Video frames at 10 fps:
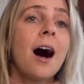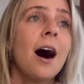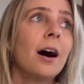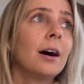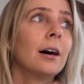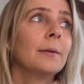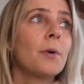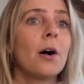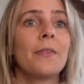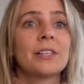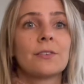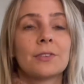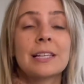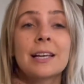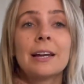all that stuff.
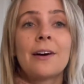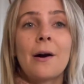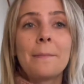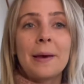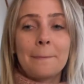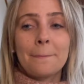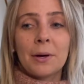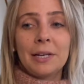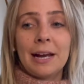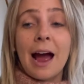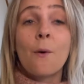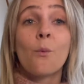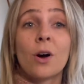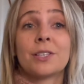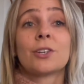That's kind of how I made money. I
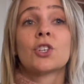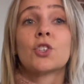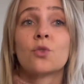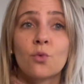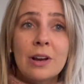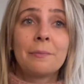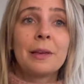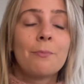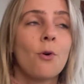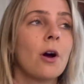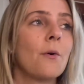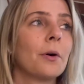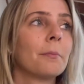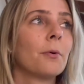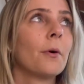was extremely poor at
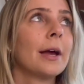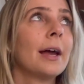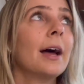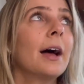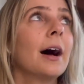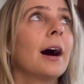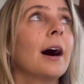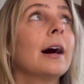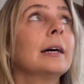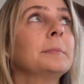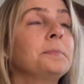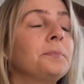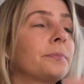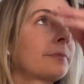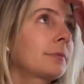one point.
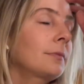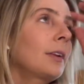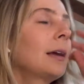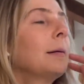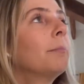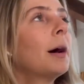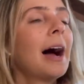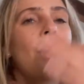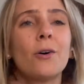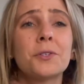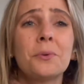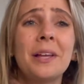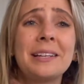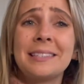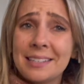But I also
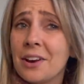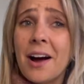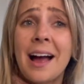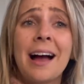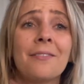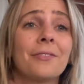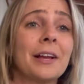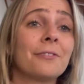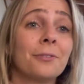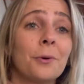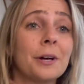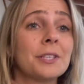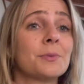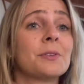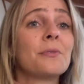like did not have, like,
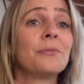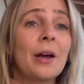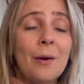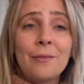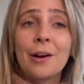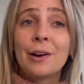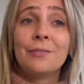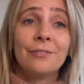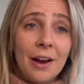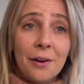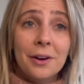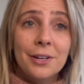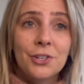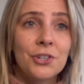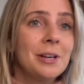Florence was a very, very, very
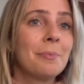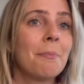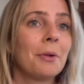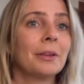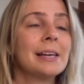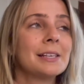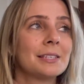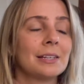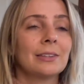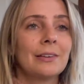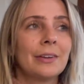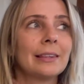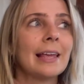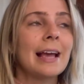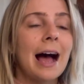cheap place to live in.
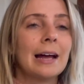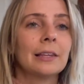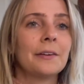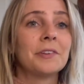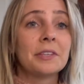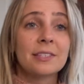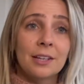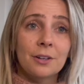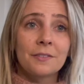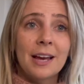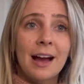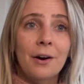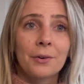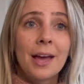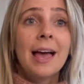Like, I lived in the center of
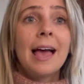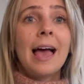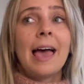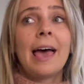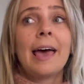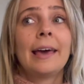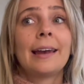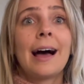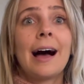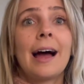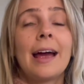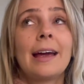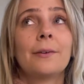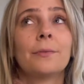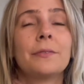town and
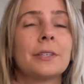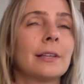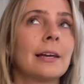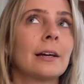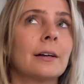I lived in like